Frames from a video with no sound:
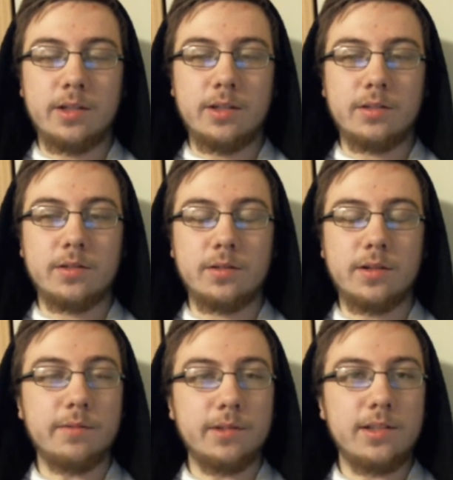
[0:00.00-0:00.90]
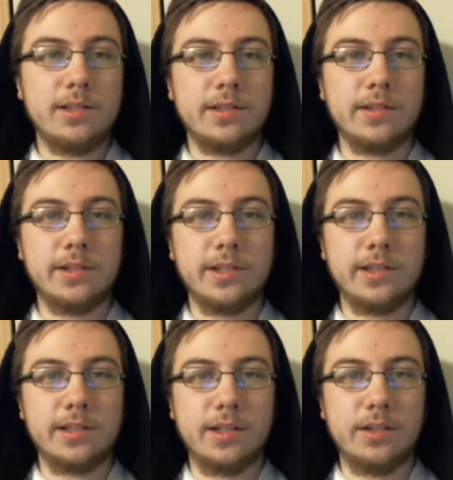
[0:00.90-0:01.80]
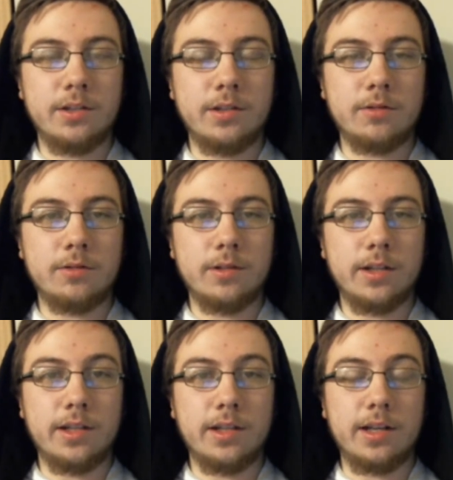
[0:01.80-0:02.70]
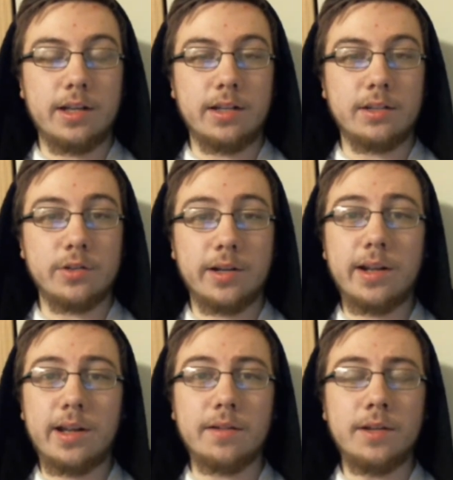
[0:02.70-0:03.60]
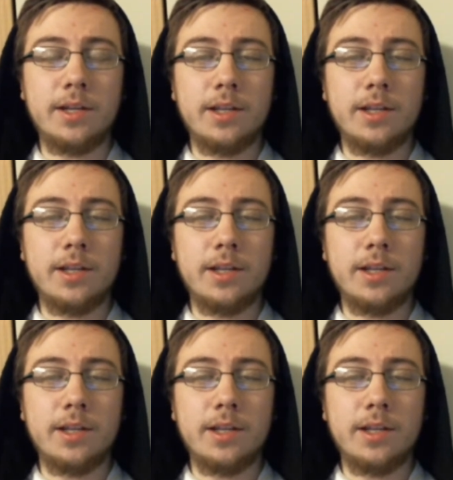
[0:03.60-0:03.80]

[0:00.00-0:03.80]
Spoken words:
So I really just suggest that you go and try it out.